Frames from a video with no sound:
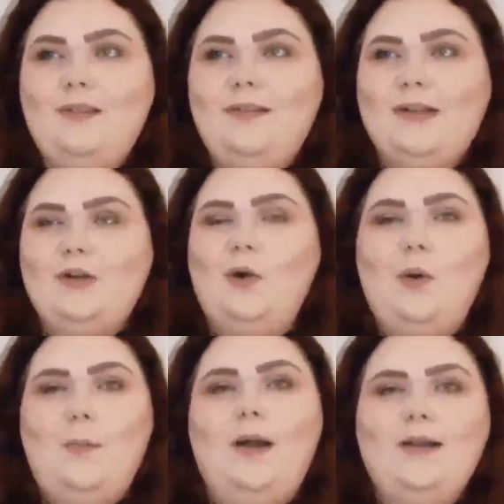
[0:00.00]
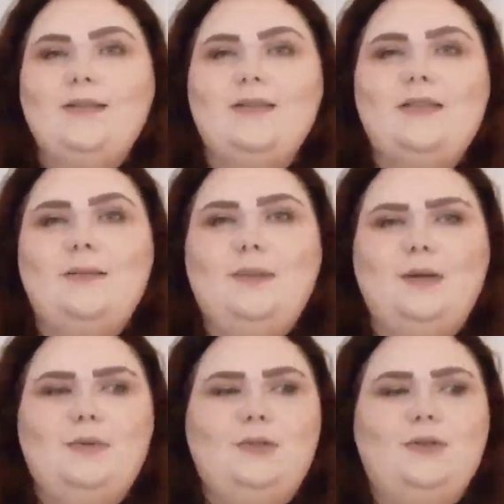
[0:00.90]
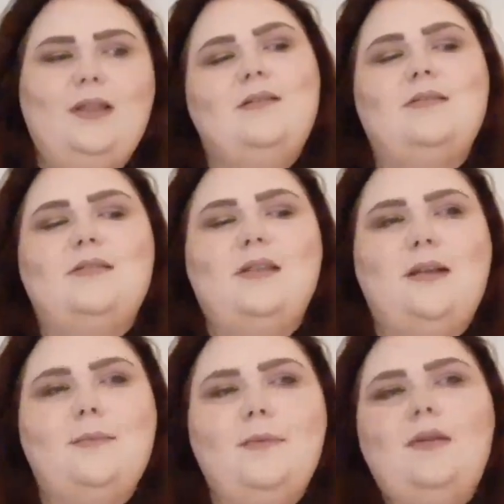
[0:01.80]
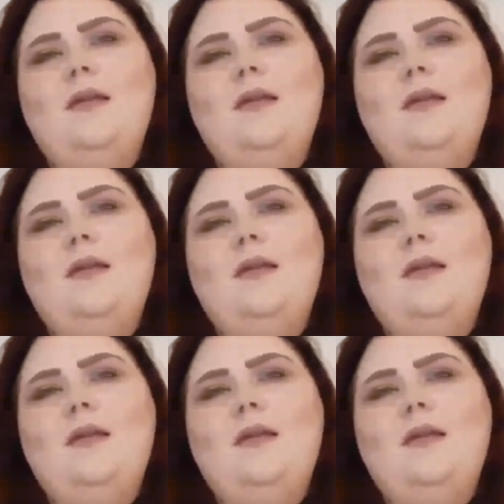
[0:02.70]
like your whole body's asleep, like when your legs asleep.